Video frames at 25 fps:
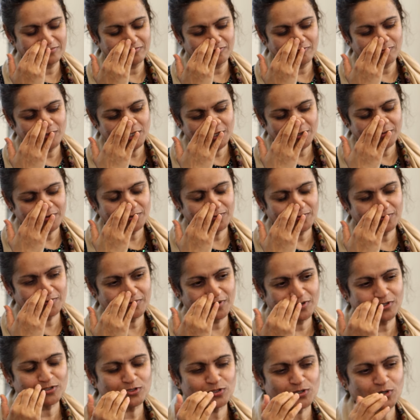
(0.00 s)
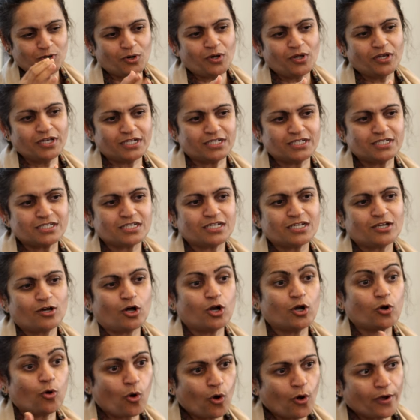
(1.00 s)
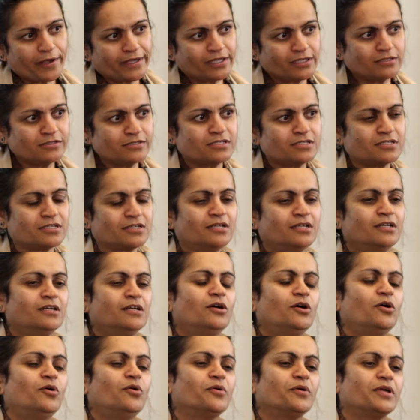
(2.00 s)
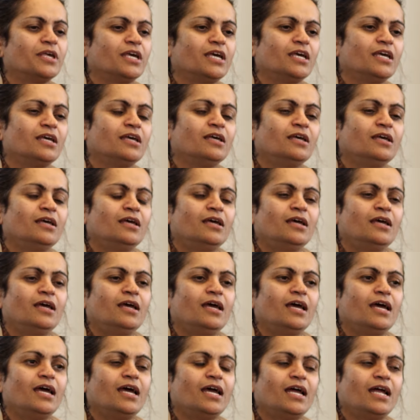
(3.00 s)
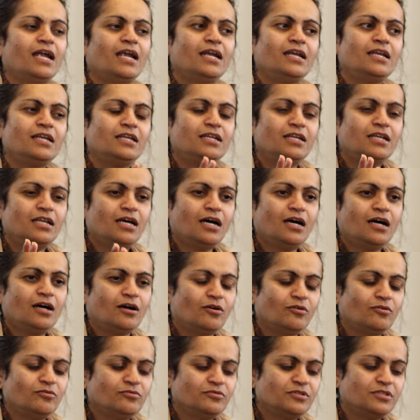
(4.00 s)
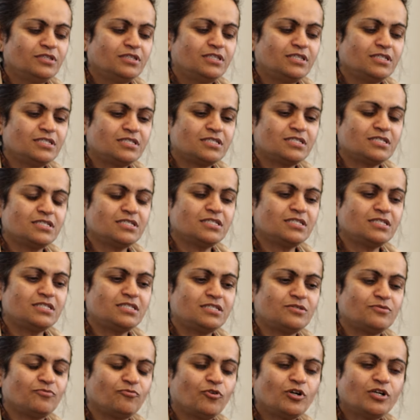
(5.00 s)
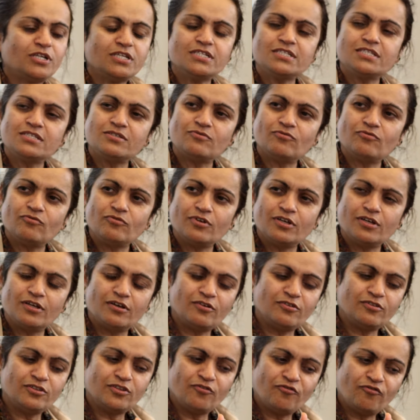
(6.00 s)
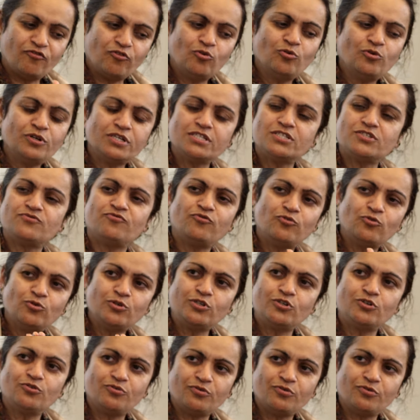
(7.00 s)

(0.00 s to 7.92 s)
whatever we want to call it, or oils. Okay. And now this is what is the food is food